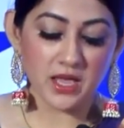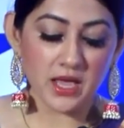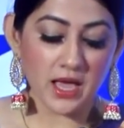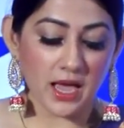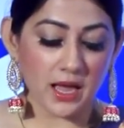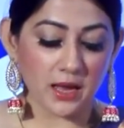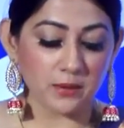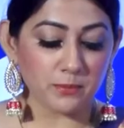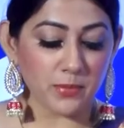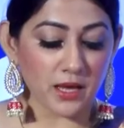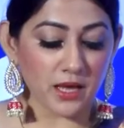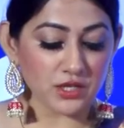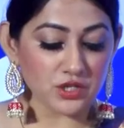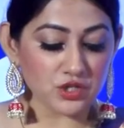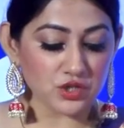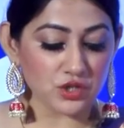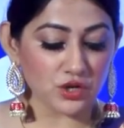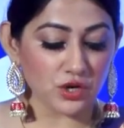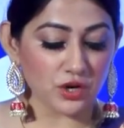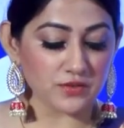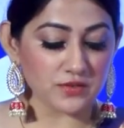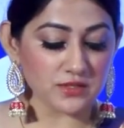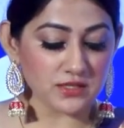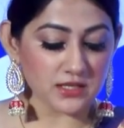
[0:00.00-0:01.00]
and
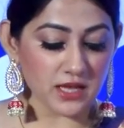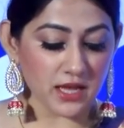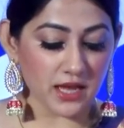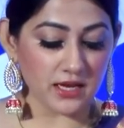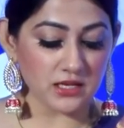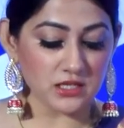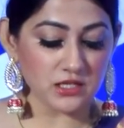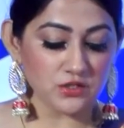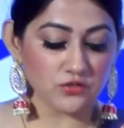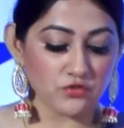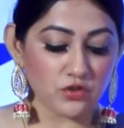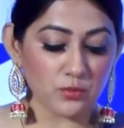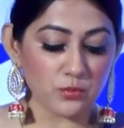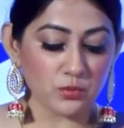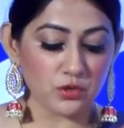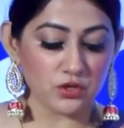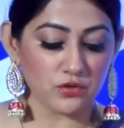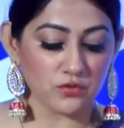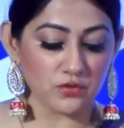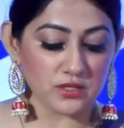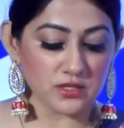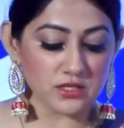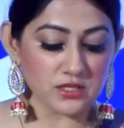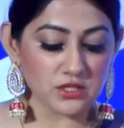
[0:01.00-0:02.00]
Bachelor of Science from
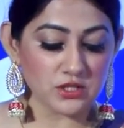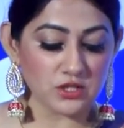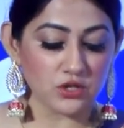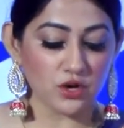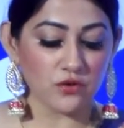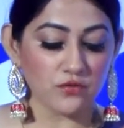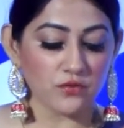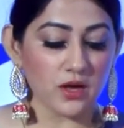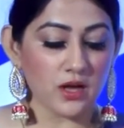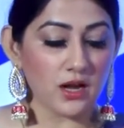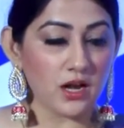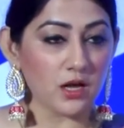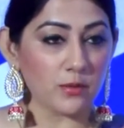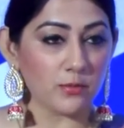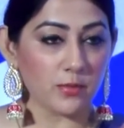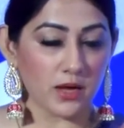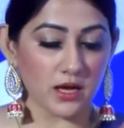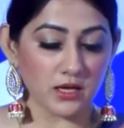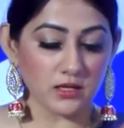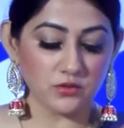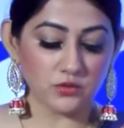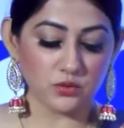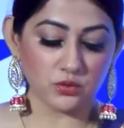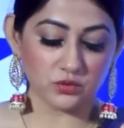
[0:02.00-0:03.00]
University of
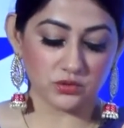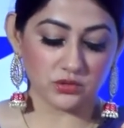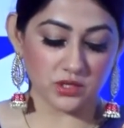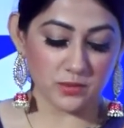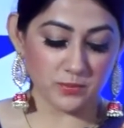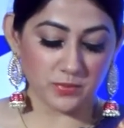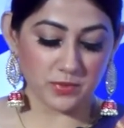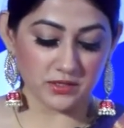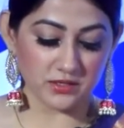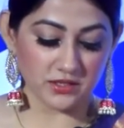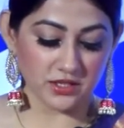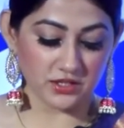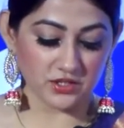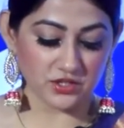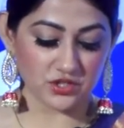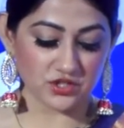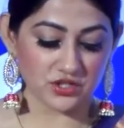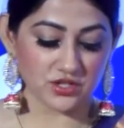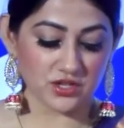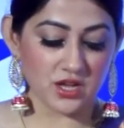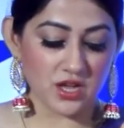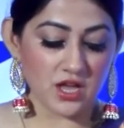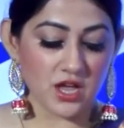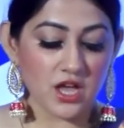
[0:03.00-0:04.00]
Allahabad, Uttar
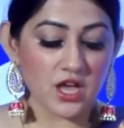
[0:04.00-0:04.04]
Pradesh.